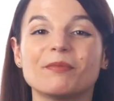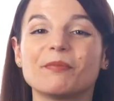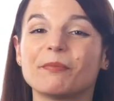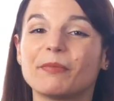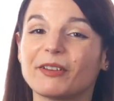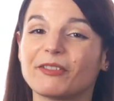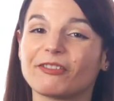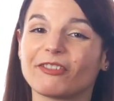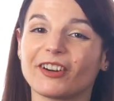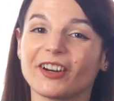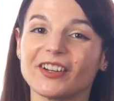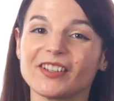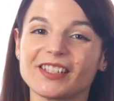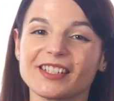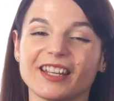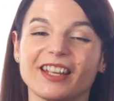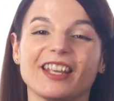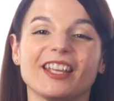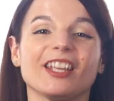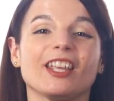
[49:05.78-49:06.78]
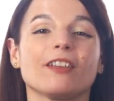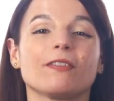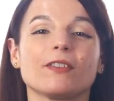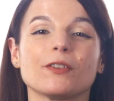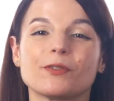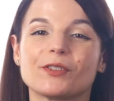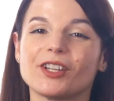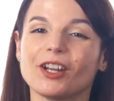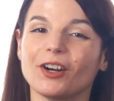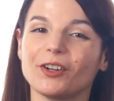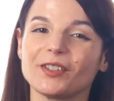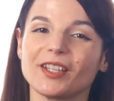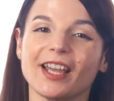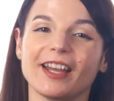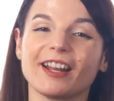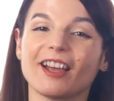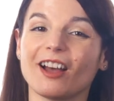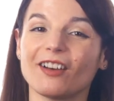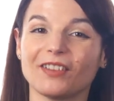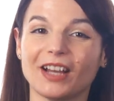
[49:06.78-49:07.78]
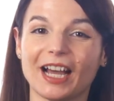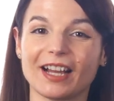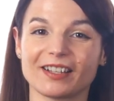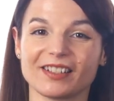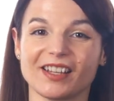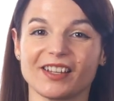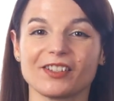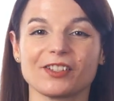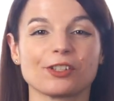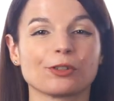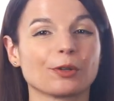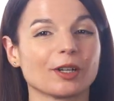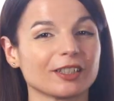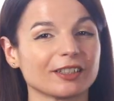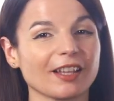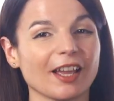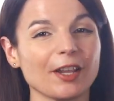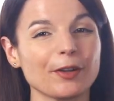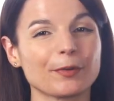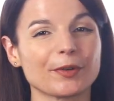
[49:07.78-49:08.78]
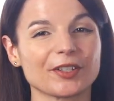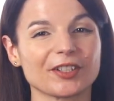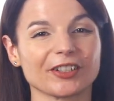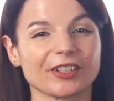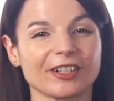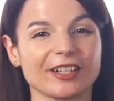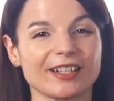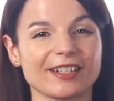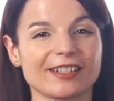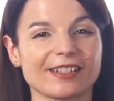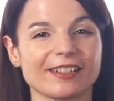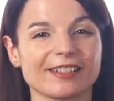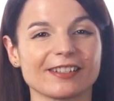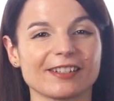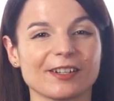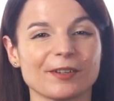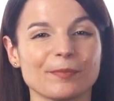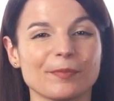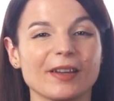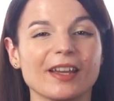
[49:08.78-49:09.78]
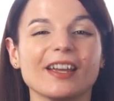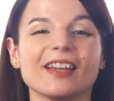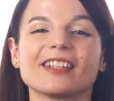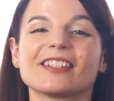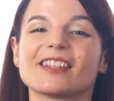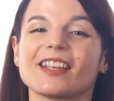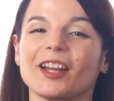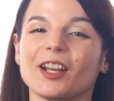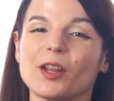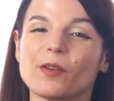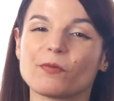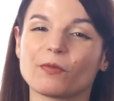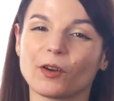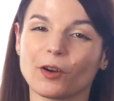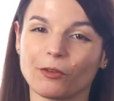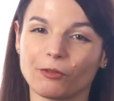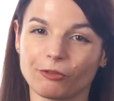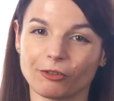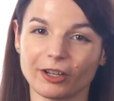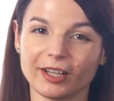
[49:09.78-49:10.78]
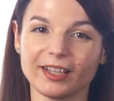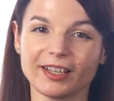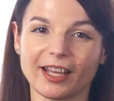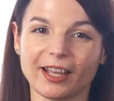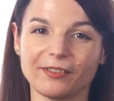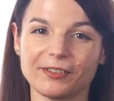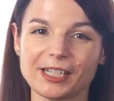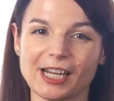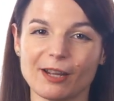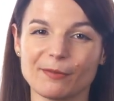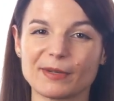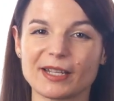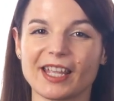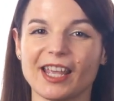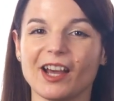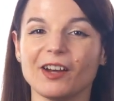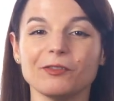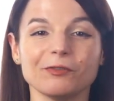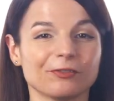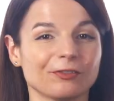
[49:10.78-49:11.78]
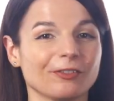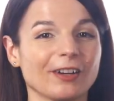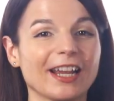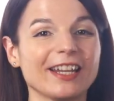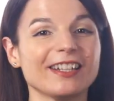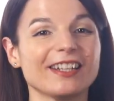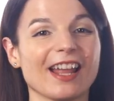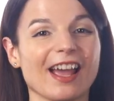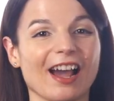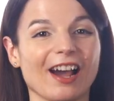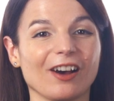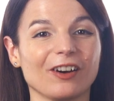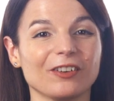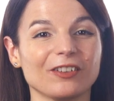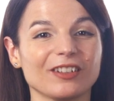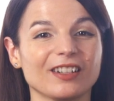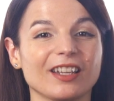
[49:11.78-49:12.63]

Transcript: But first, if you don't yet have access to our language learning system, sign up for a free lifetime account right now.